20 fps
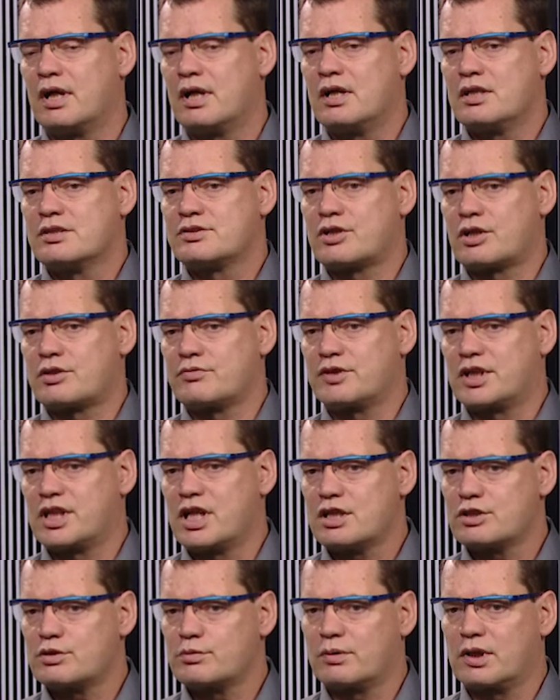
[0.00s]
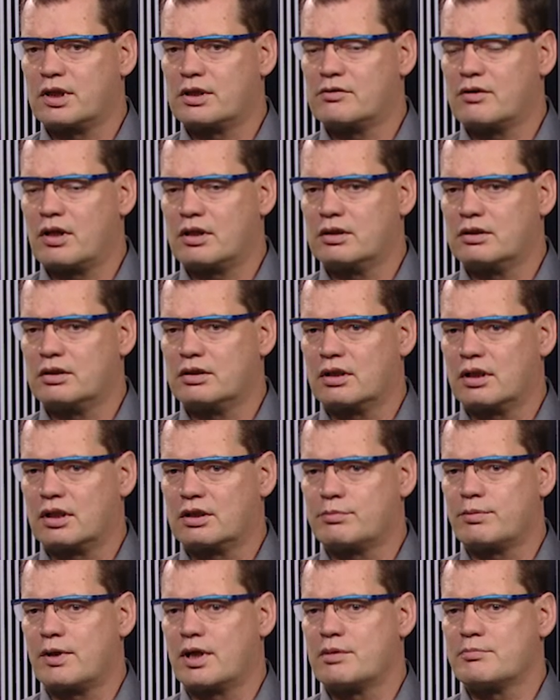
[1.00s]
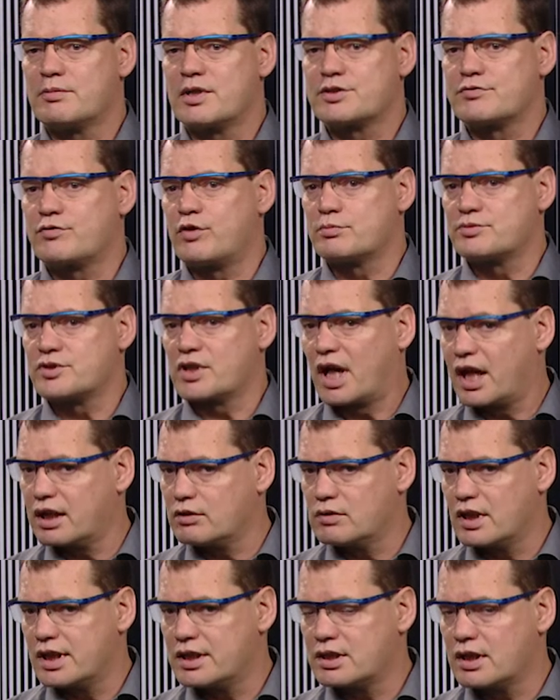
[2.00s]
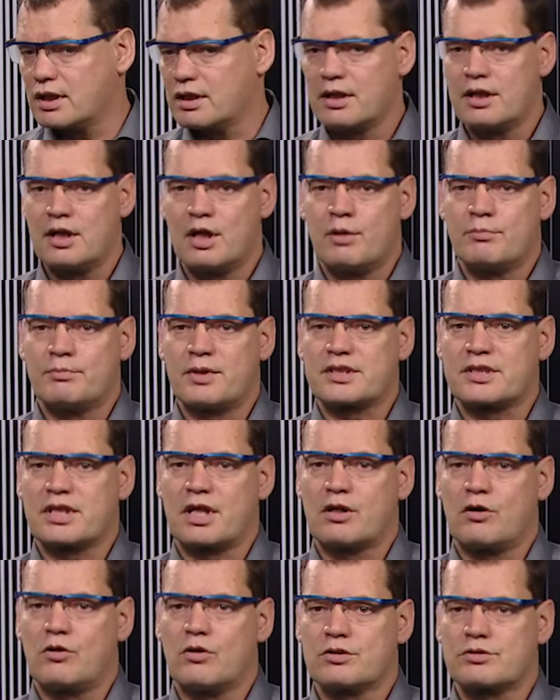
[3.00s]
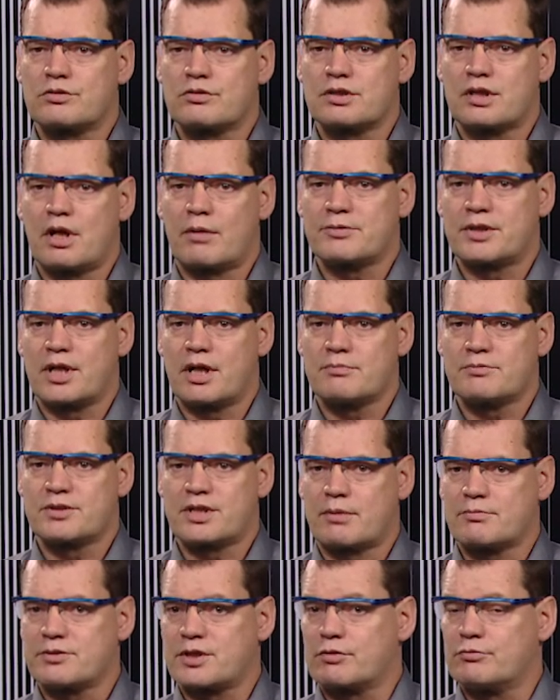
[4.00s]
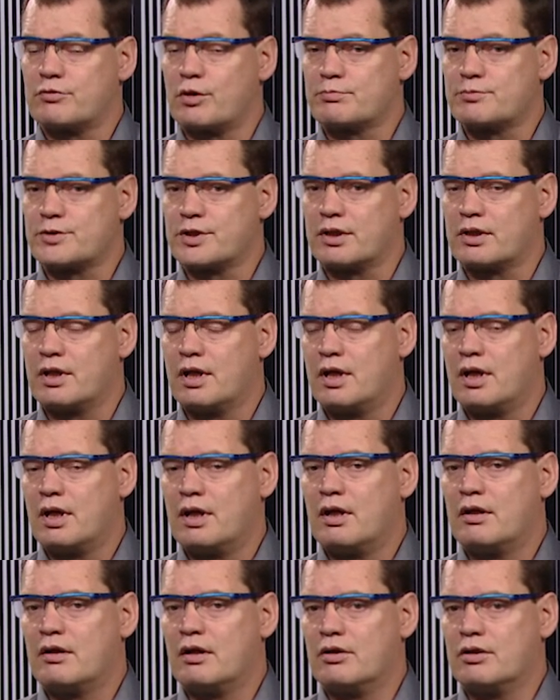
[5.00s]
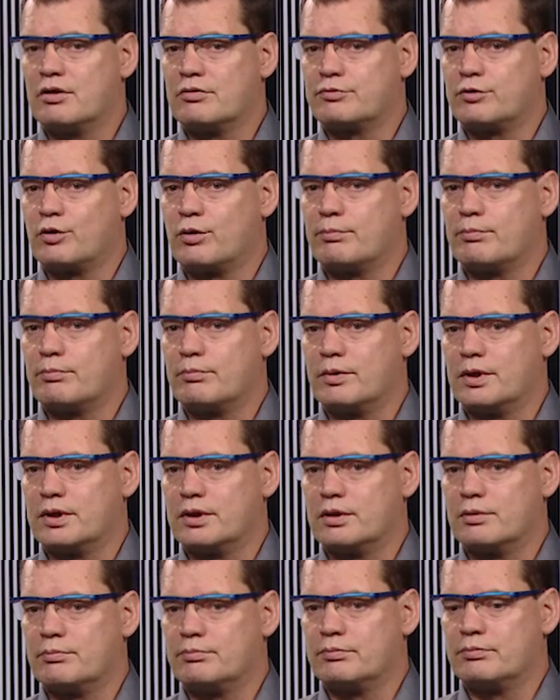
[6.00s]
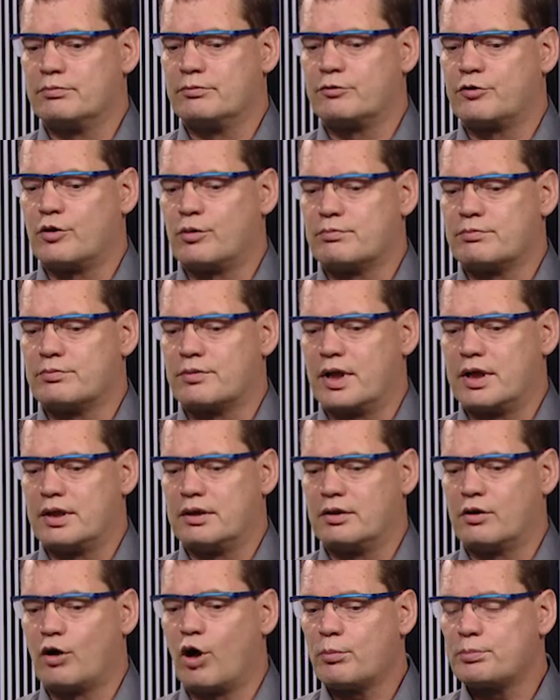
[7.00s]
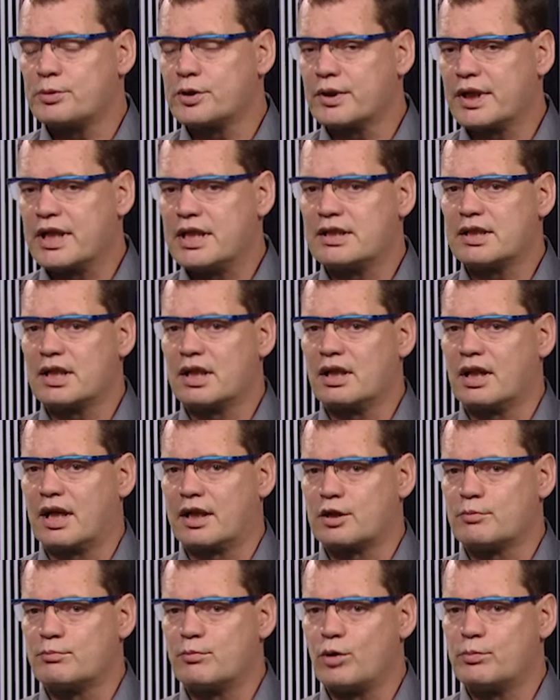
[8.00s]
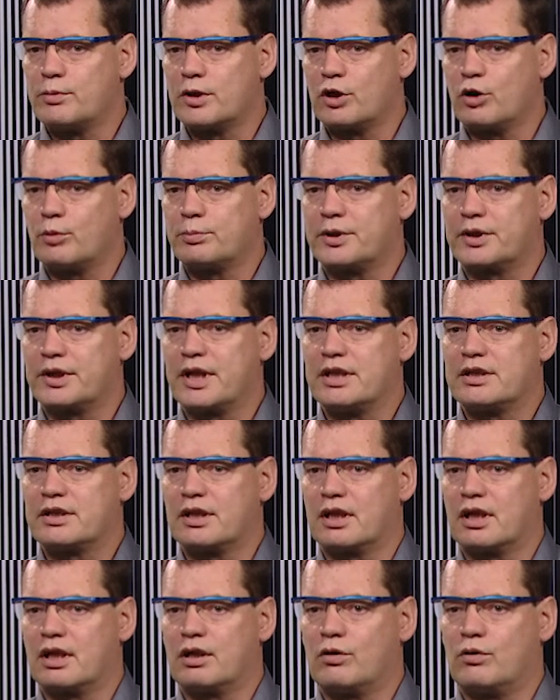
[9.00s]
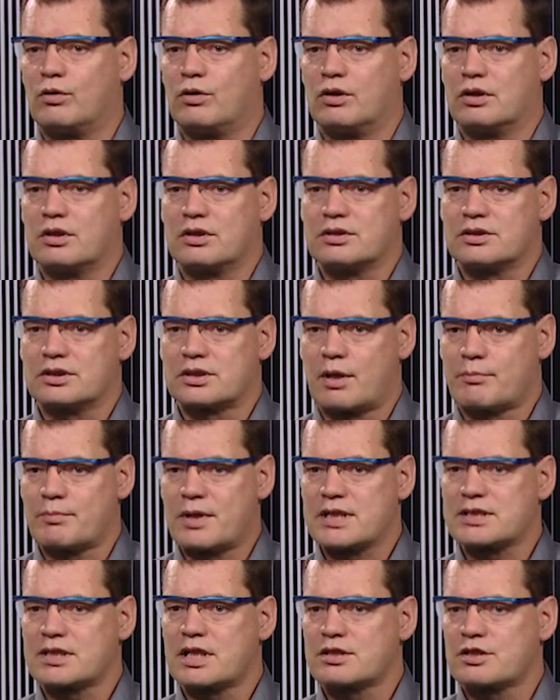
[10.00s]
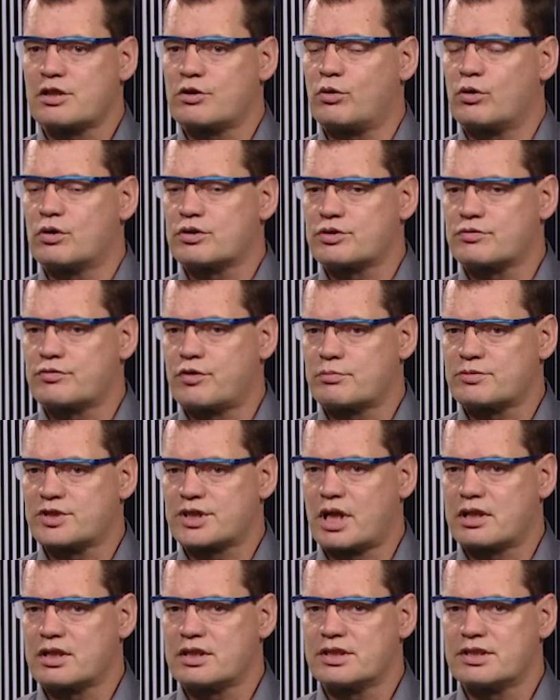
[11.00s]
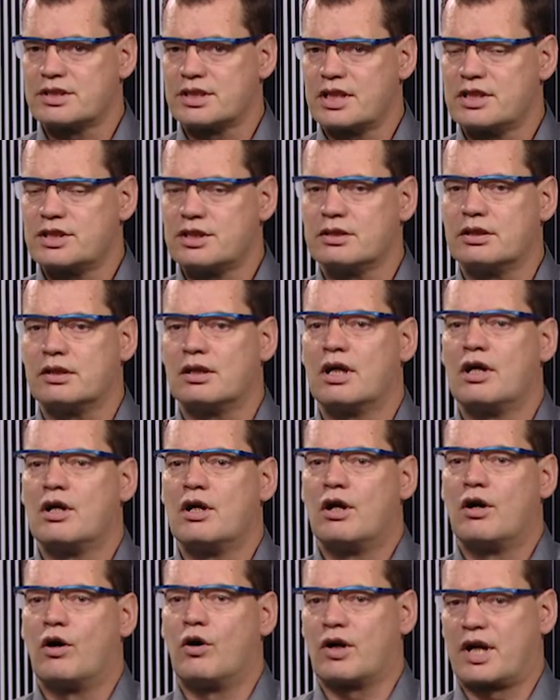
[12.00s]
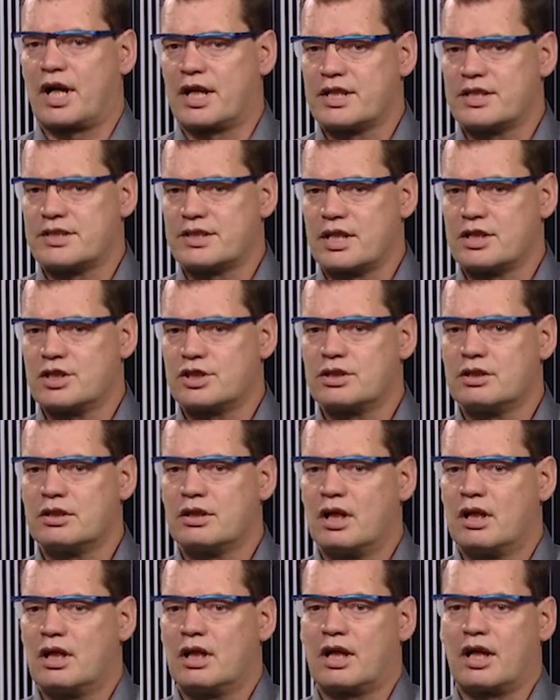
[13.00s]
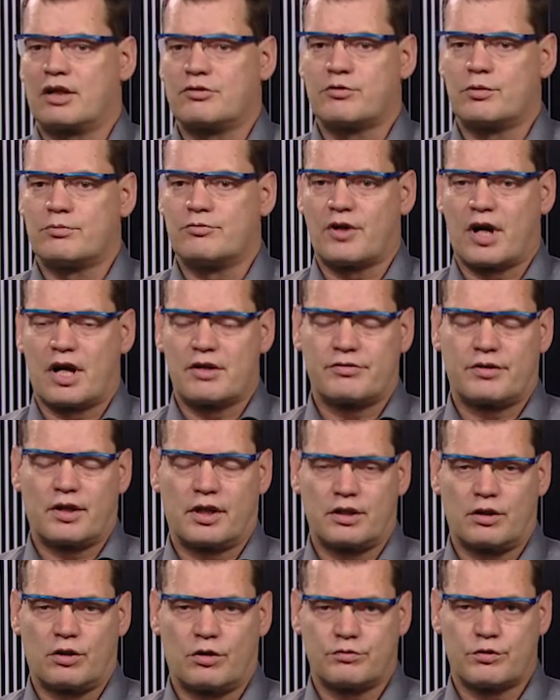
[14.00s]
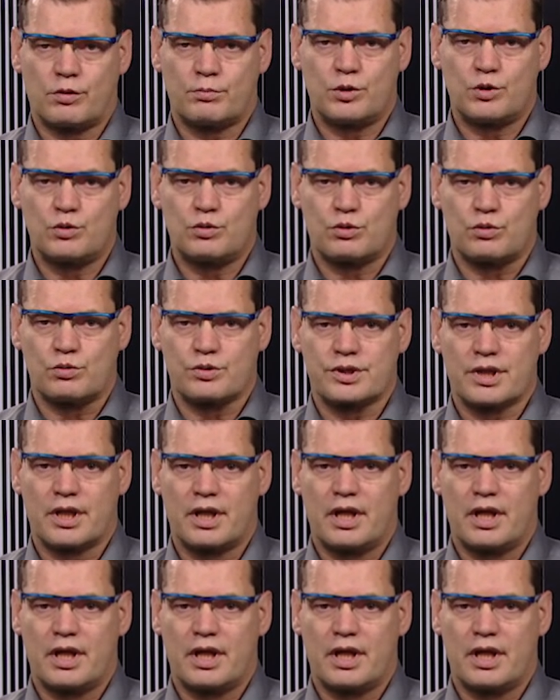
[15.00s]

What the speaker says: certification requirements from the regulator, but there are also sometimes something from the from an operator, like a mobile operator or some others, and also from standardization organization, like from Wi-Fi or from Bluetooth.